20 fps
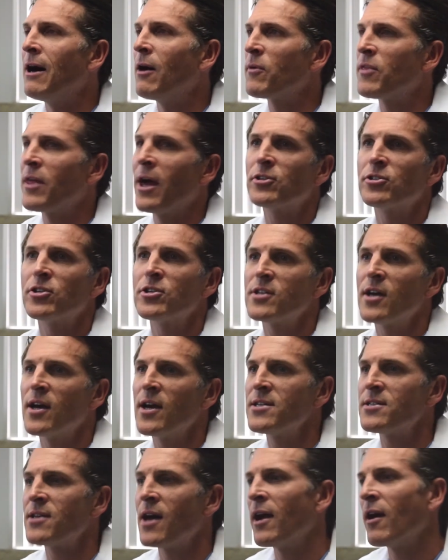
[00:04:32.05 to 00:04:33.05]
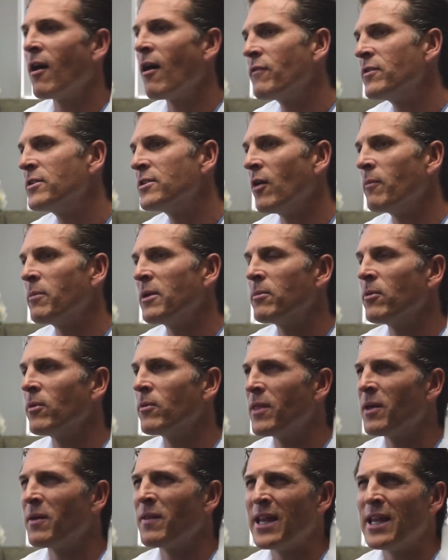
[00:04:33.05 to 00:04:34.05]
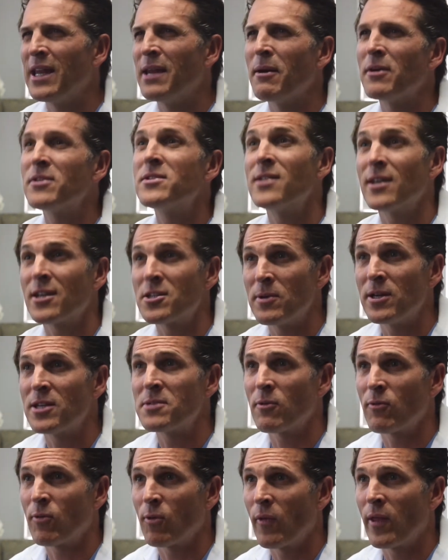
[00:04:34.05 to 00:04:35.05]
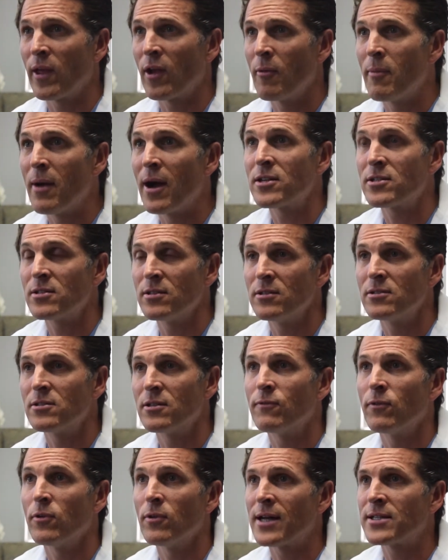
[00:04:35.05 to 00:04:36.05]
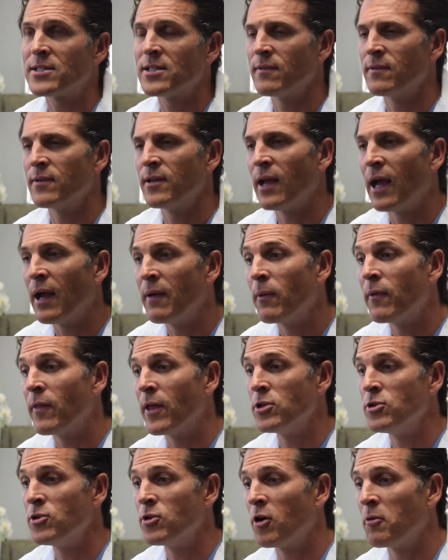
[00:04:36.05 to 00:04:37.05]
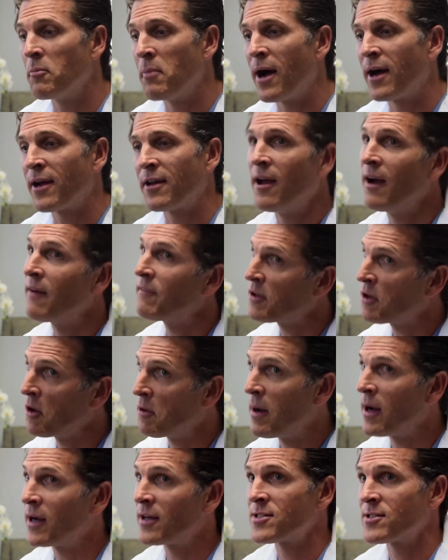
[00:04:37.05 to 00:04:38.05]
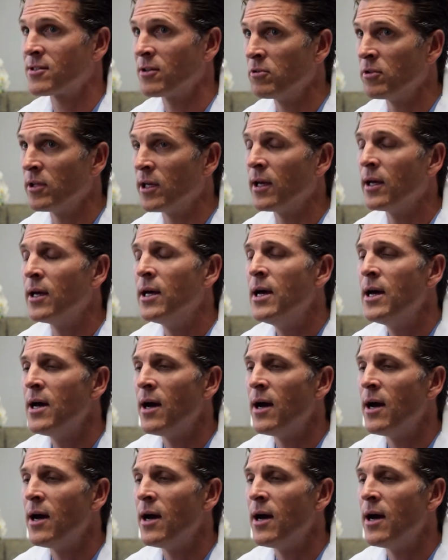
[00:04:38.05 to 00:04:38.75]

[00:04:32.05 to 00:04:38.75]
With exercise, I often tell people that they need about 6 weeks before they go back to full activity, and when they do go back, you have to go back slowly